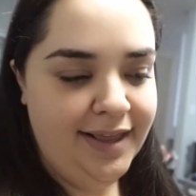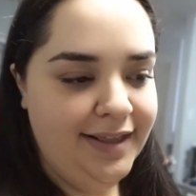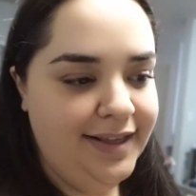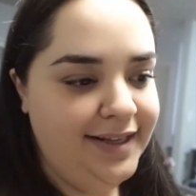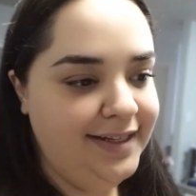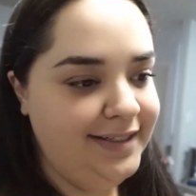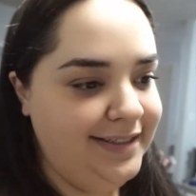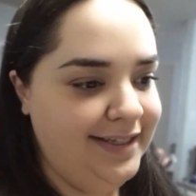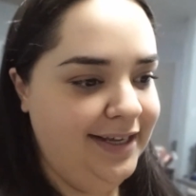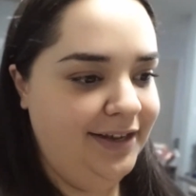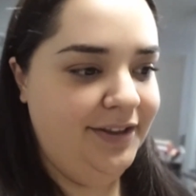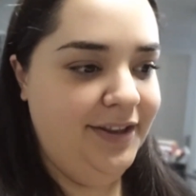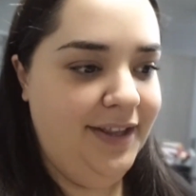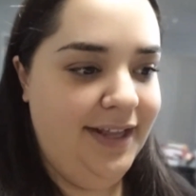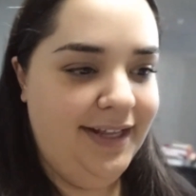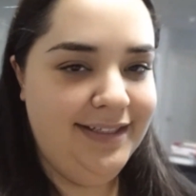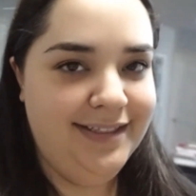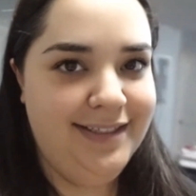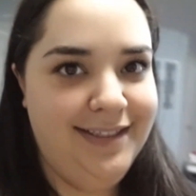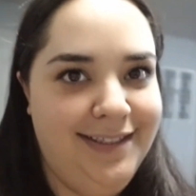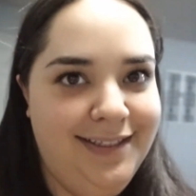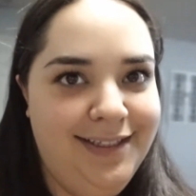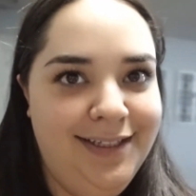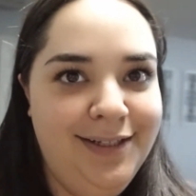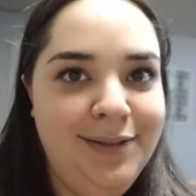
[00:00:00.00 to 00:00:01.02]
that's how
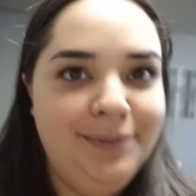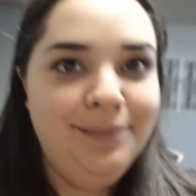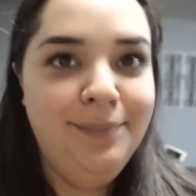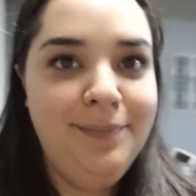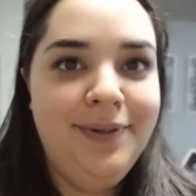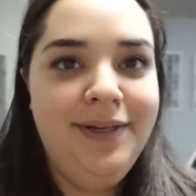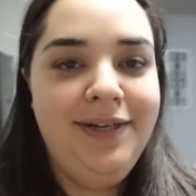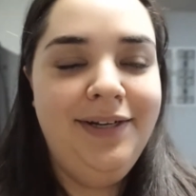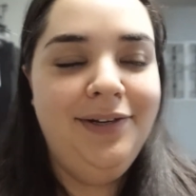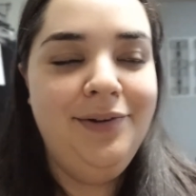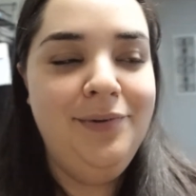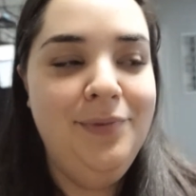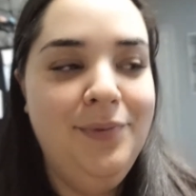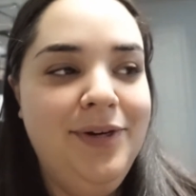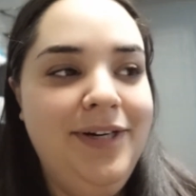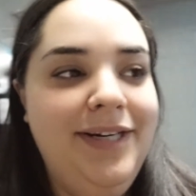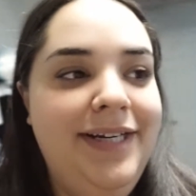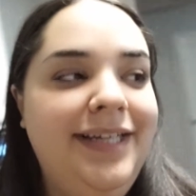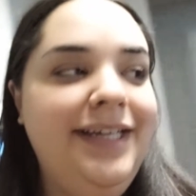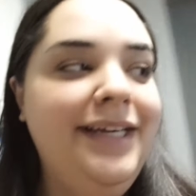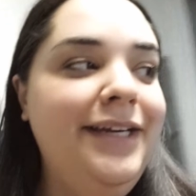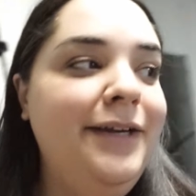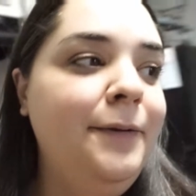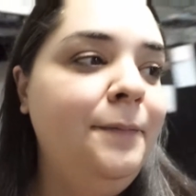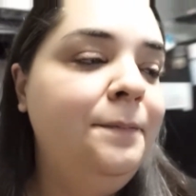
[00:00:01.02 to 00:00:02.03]
that's been
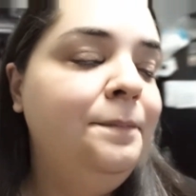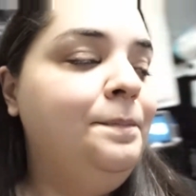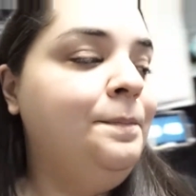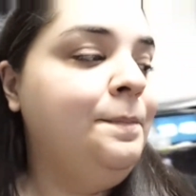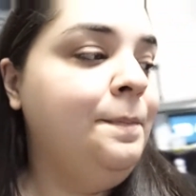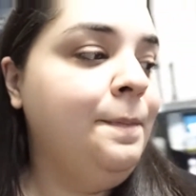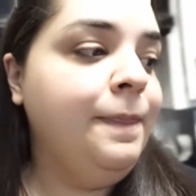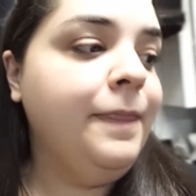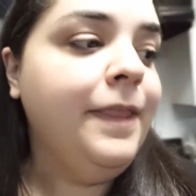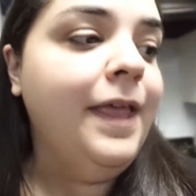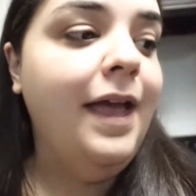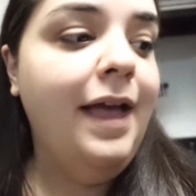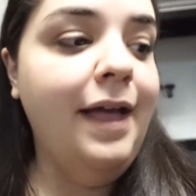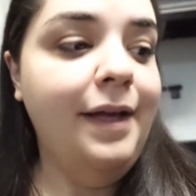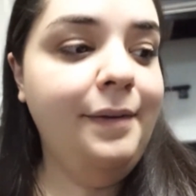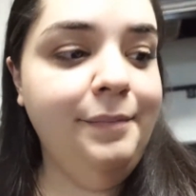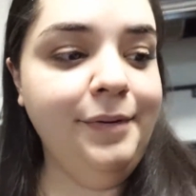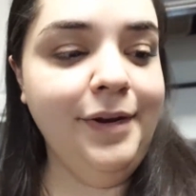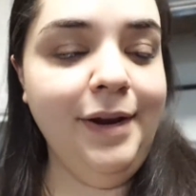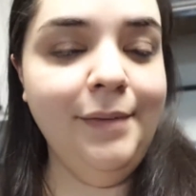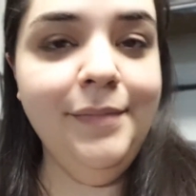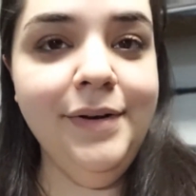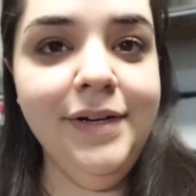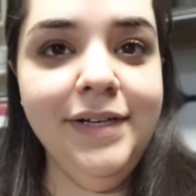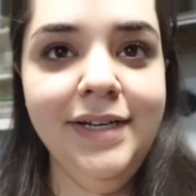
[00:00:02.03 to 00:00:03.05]
working.
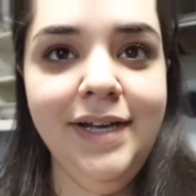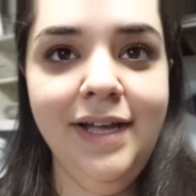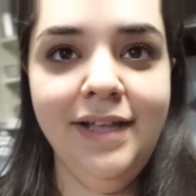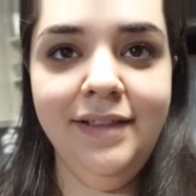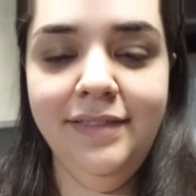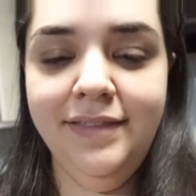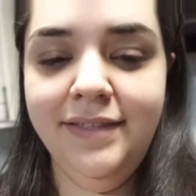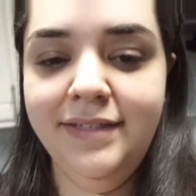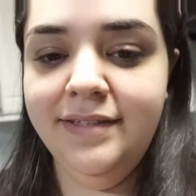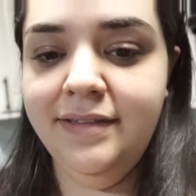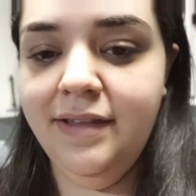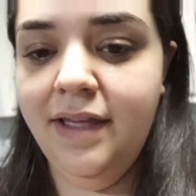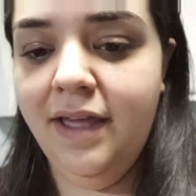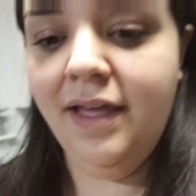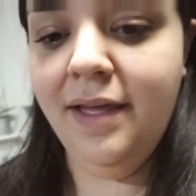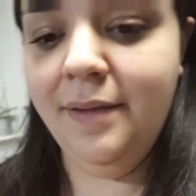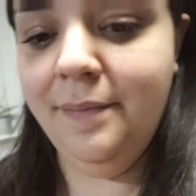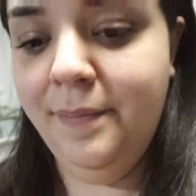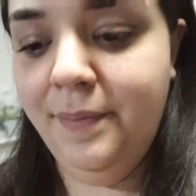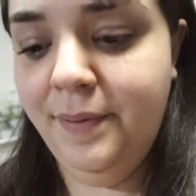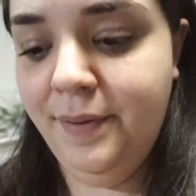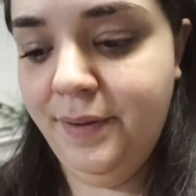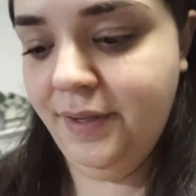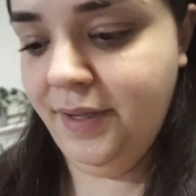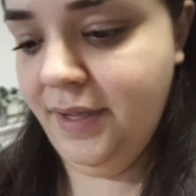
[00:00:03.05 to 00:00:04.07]
But I'm gonna cut this
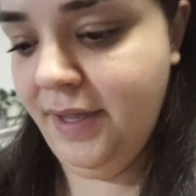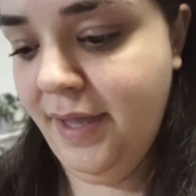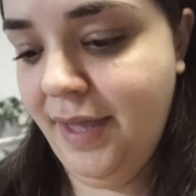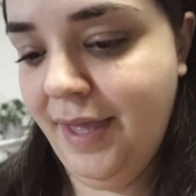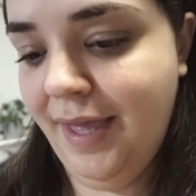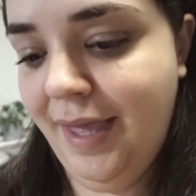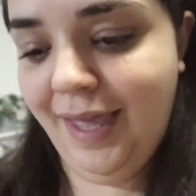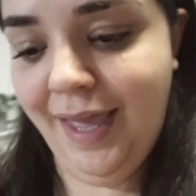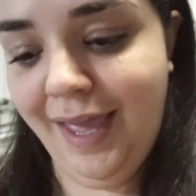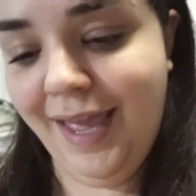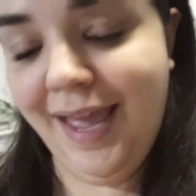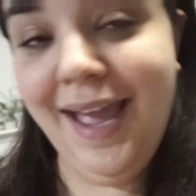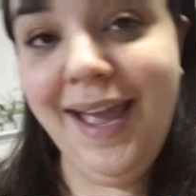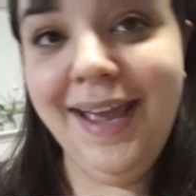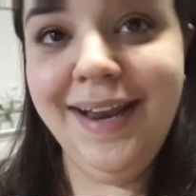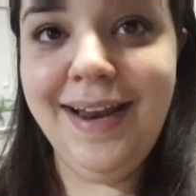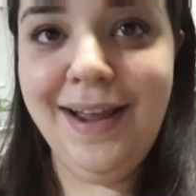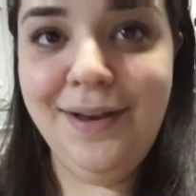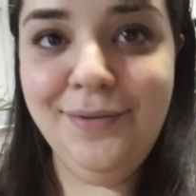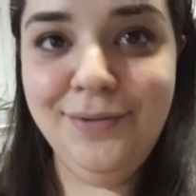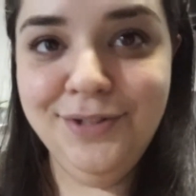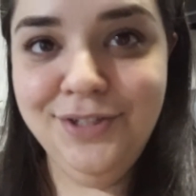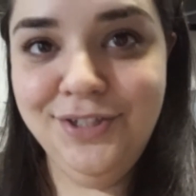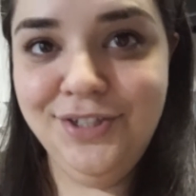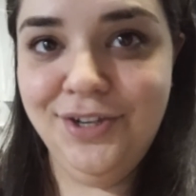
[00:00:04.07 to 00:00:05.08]
up, and I
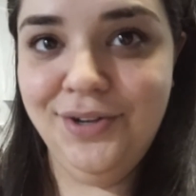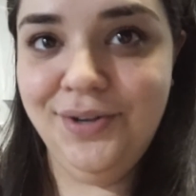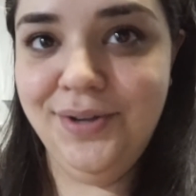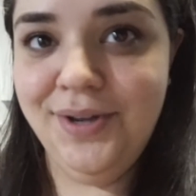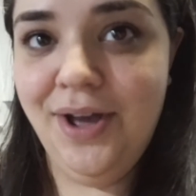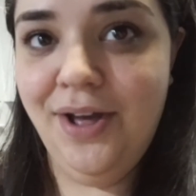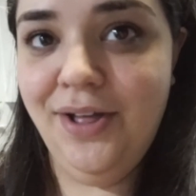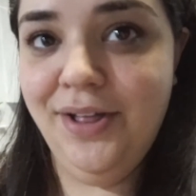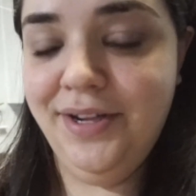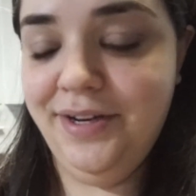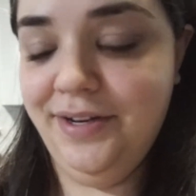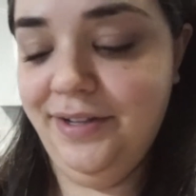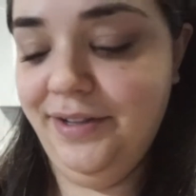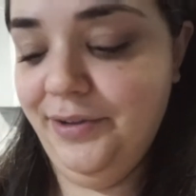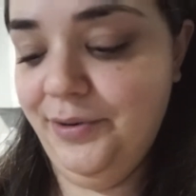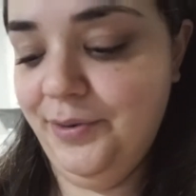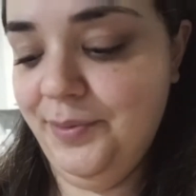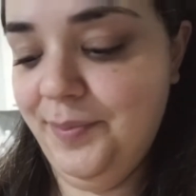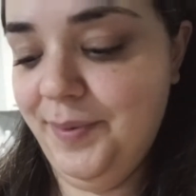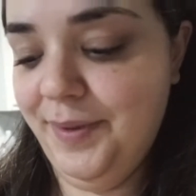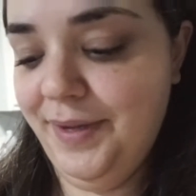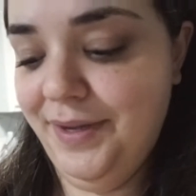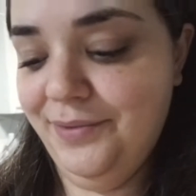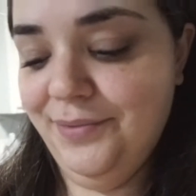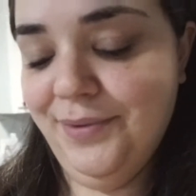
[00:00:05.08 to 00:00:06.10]
will show y'all in a little
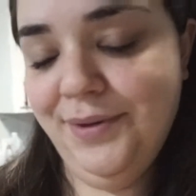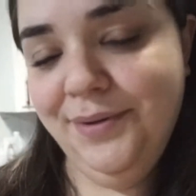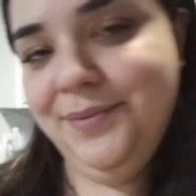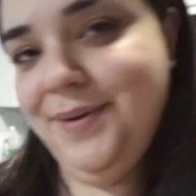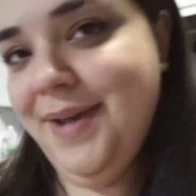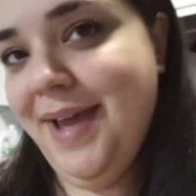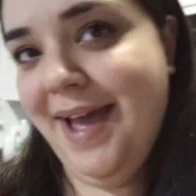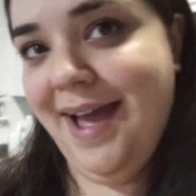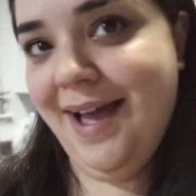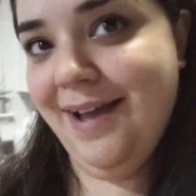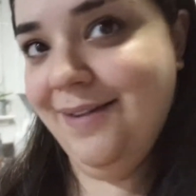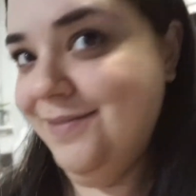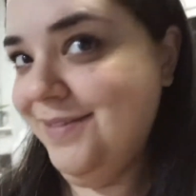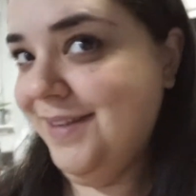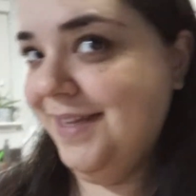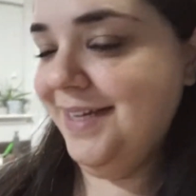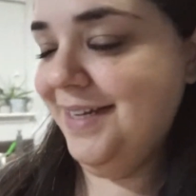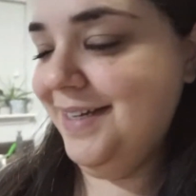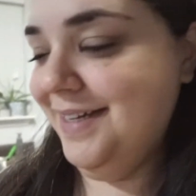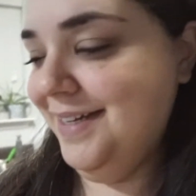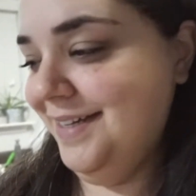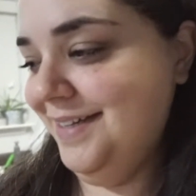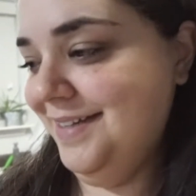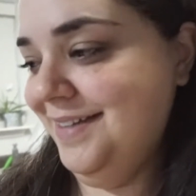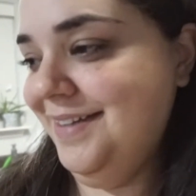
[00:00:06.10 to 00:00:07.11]
bit when we have
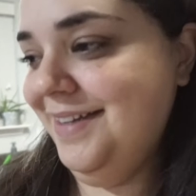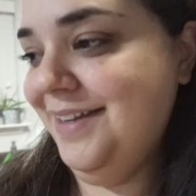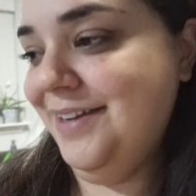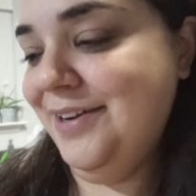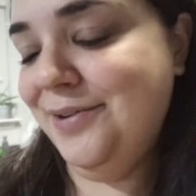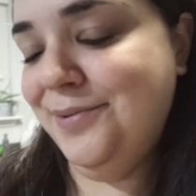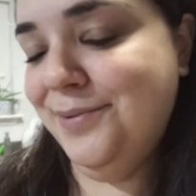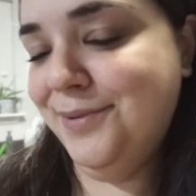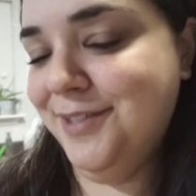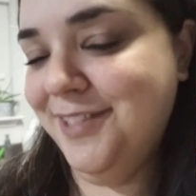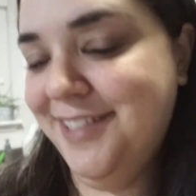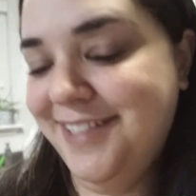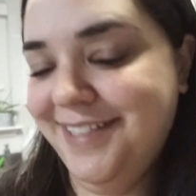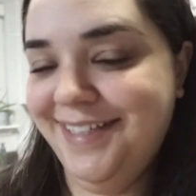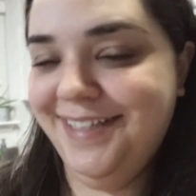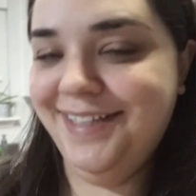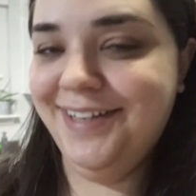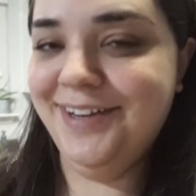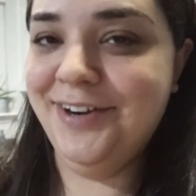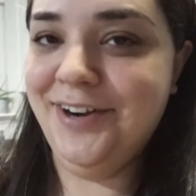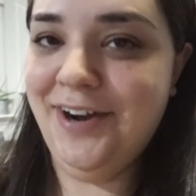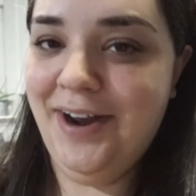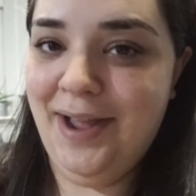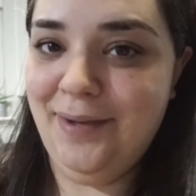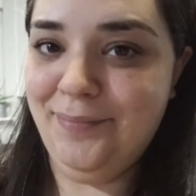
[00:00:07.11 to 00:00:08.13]
like, you know, we'll sing
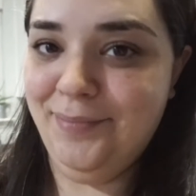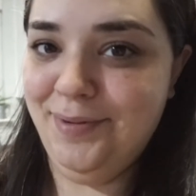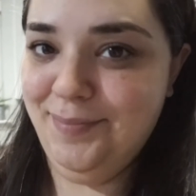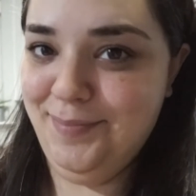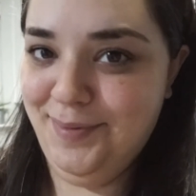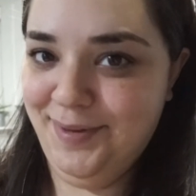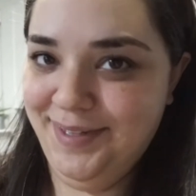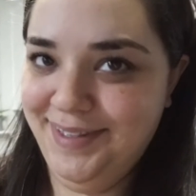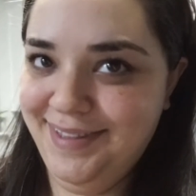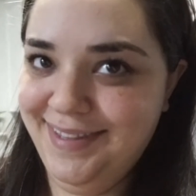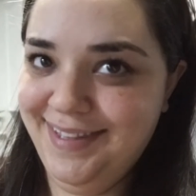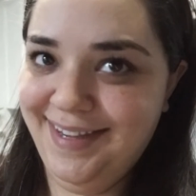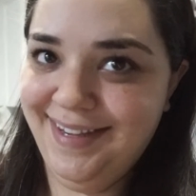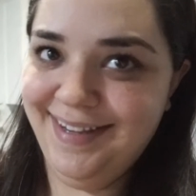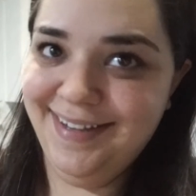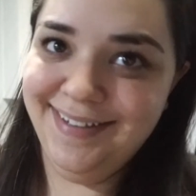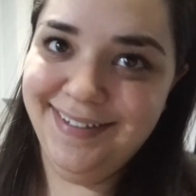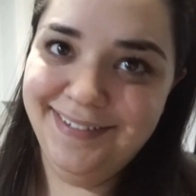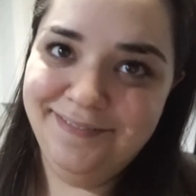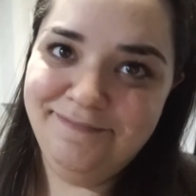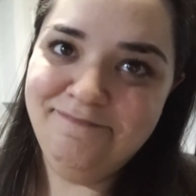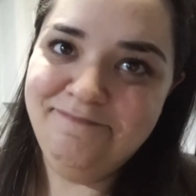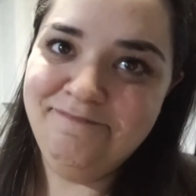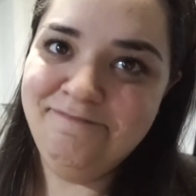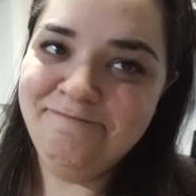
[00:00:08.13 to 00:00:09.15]
her happy birthday,
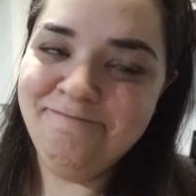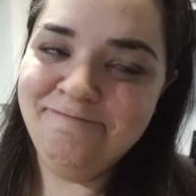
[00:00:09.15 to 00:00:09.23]
and